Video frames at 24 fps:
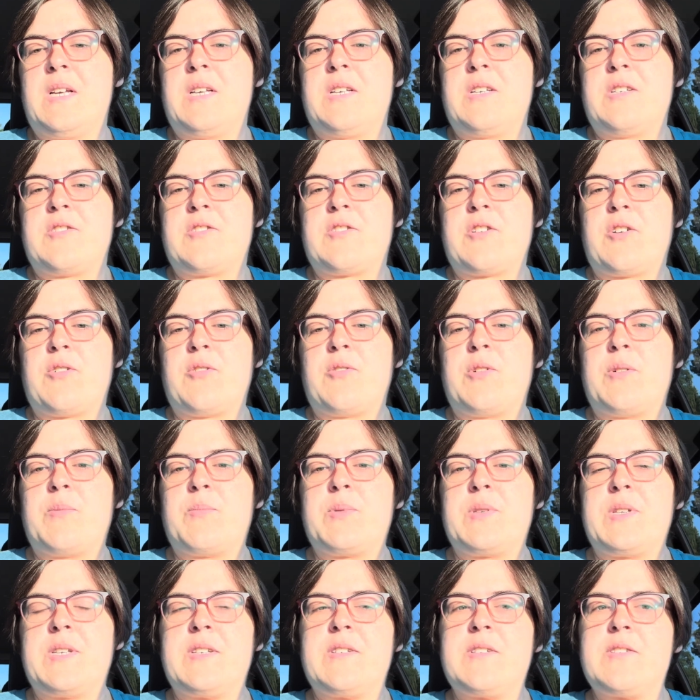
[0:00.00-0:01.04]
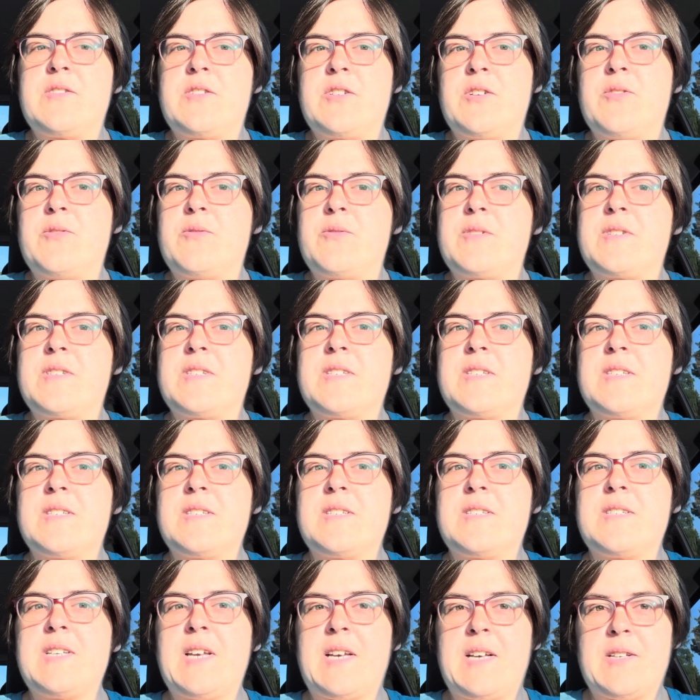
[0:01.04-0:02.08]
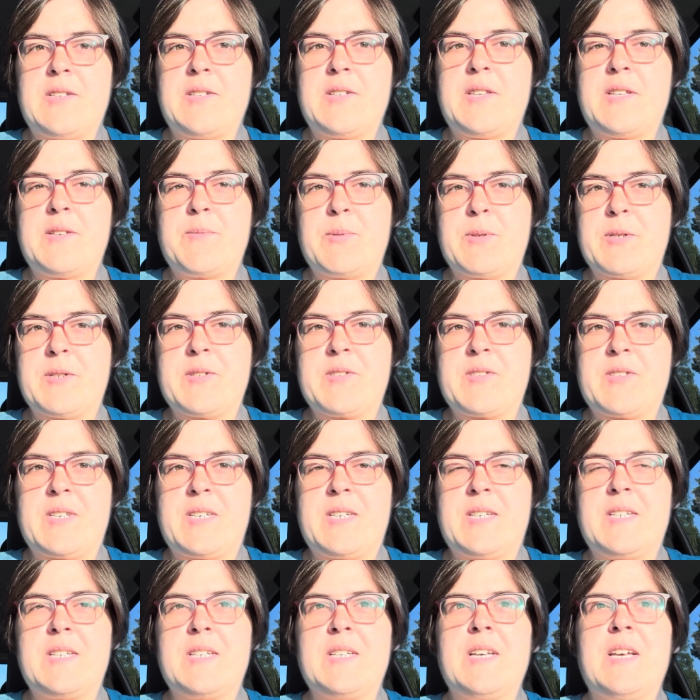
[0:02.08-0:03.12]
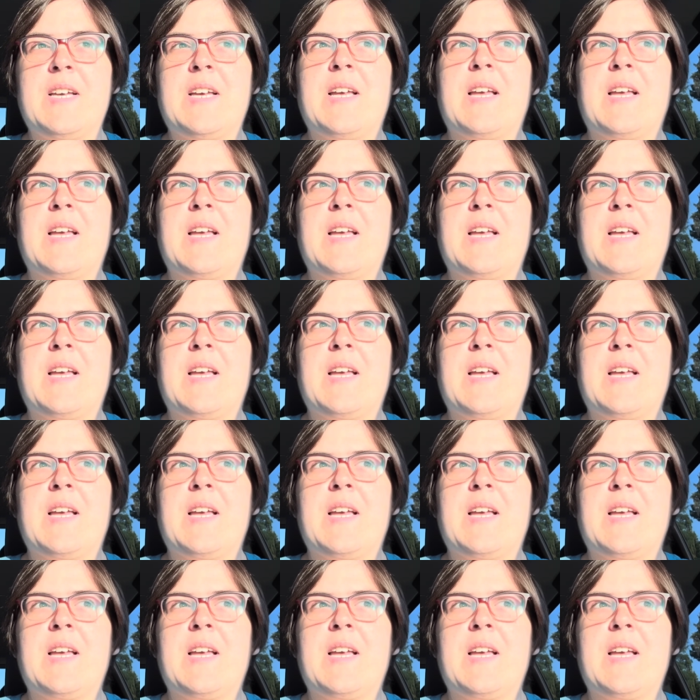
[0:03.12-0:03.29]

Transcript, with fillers: so please don't tell the person